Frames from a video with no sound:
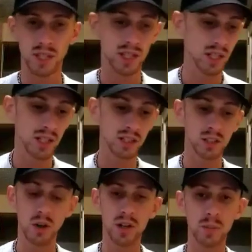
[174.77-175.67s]
it
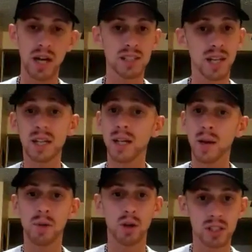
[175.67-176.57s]
started by taking
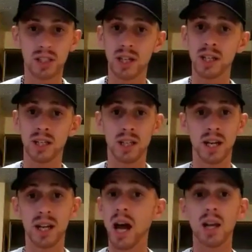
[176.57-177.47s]
that Perc 10.
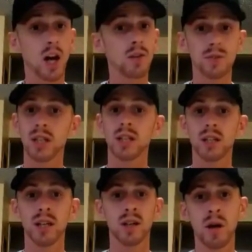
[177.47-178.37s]
And I loved it.
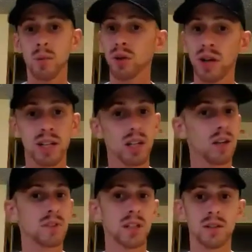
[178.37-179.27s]
And my brain
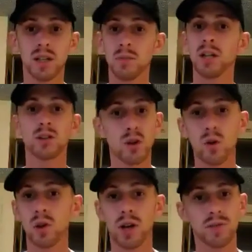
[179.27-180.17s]
loved it, and my
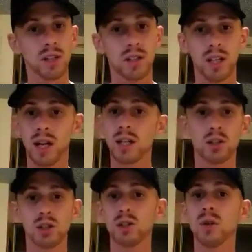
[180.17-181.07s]
soul loved it, and I
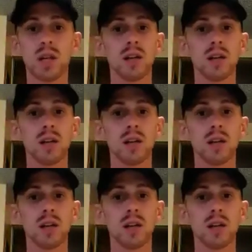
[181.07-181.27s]
just knew I